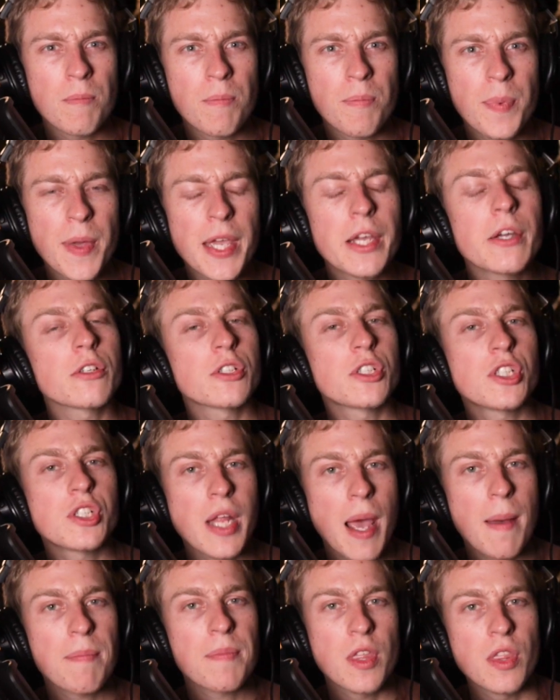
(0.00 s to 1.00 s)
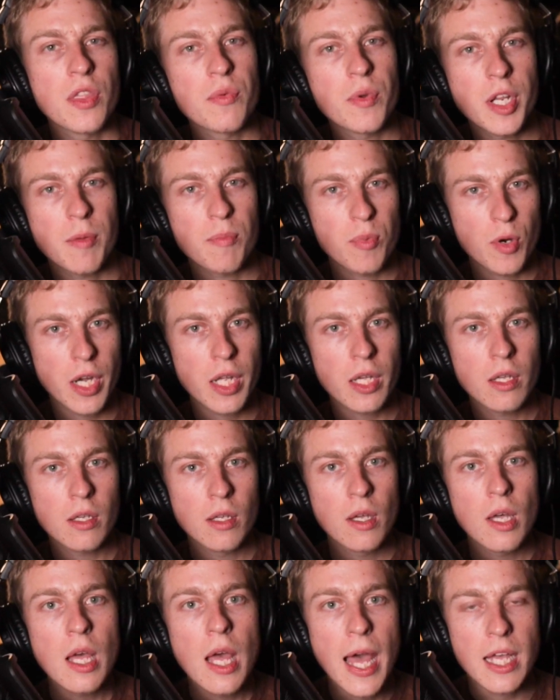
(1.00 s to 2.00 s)
bigger step than 3D printing
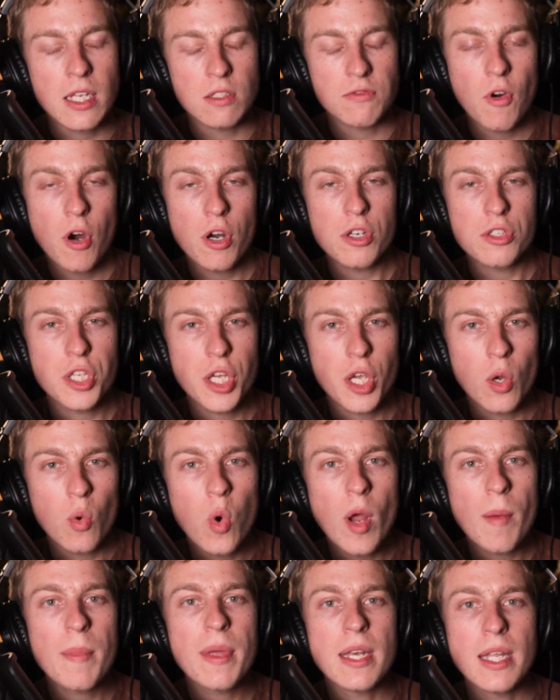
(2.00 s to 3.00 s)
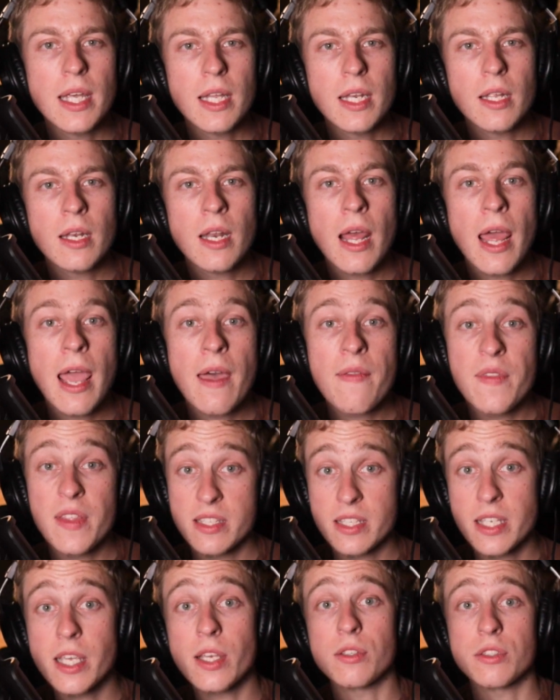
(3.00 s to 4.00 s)
as far as the equipment needed and the
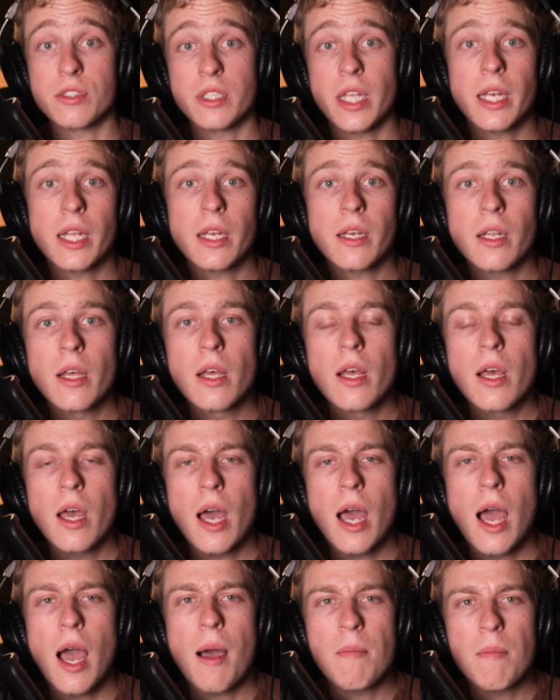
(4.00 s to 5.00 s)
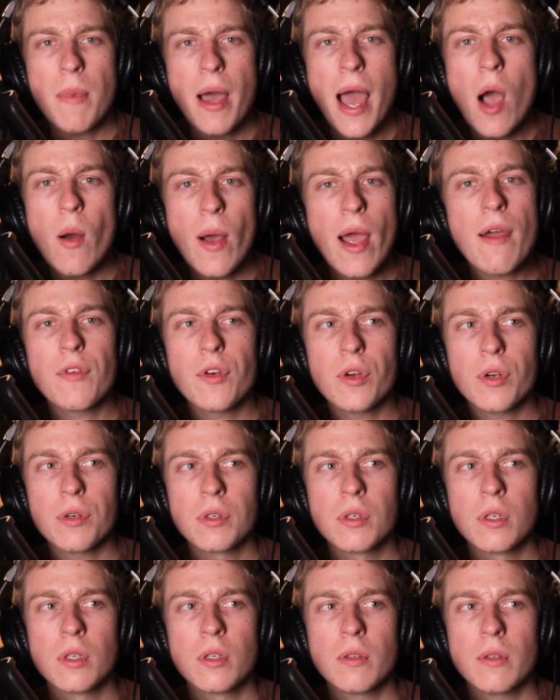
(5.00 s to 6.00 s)
skills needed.
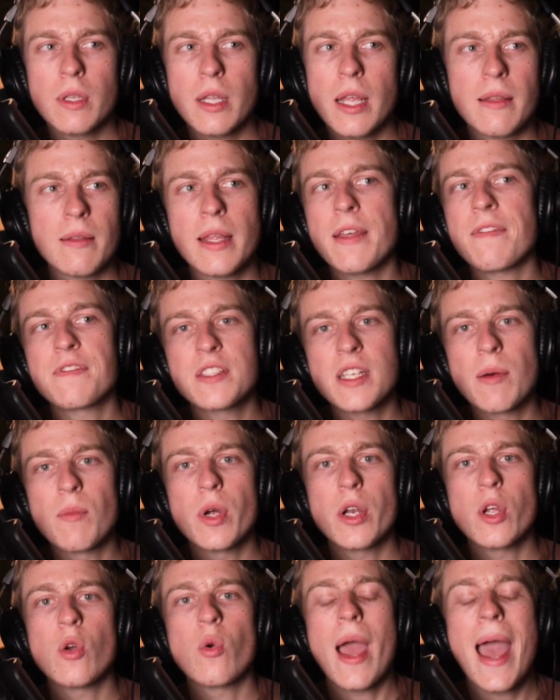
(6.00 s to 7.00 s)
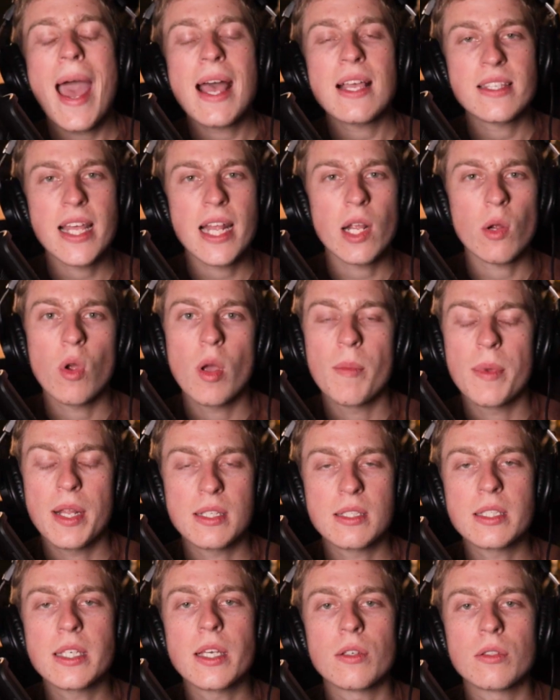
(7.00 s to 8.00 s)
However, if someone who has that equipment
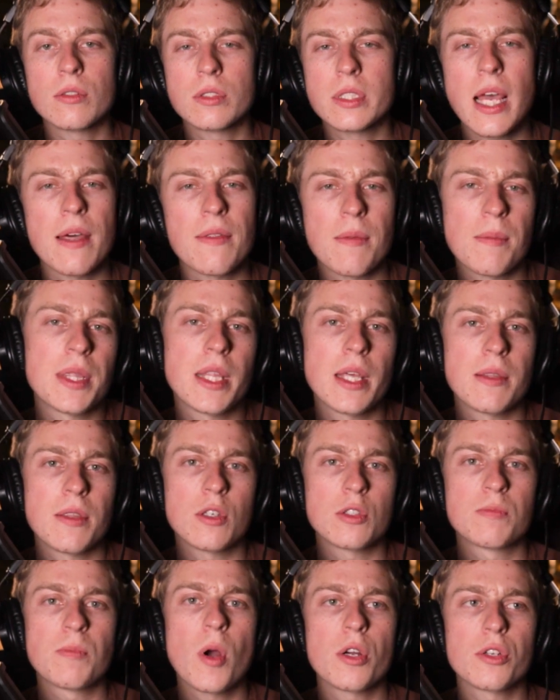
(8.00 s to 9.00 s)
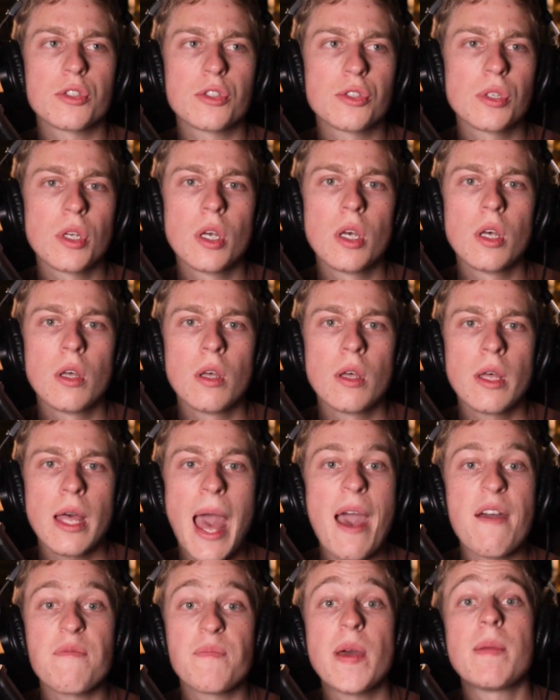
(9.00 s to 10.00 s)
and skills, yeah, I mean, those parts
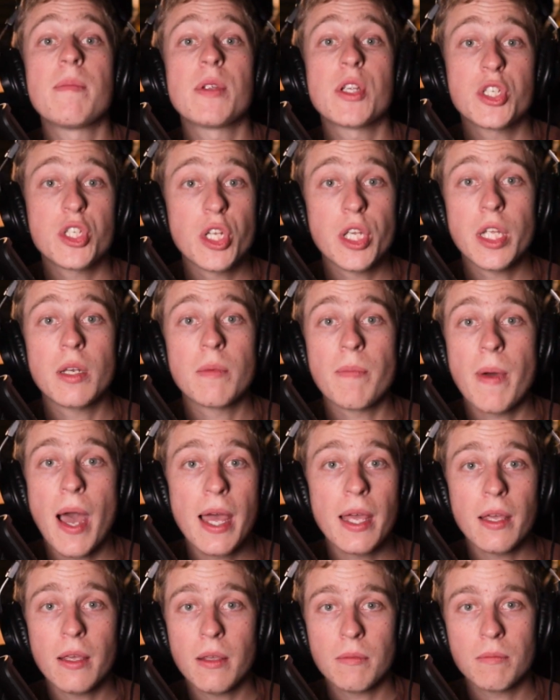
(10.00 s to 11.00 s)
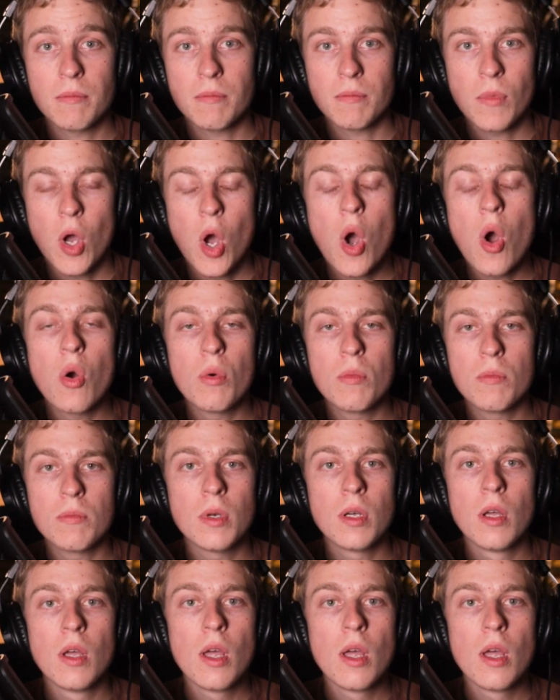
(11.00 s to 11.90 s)
have been machined by home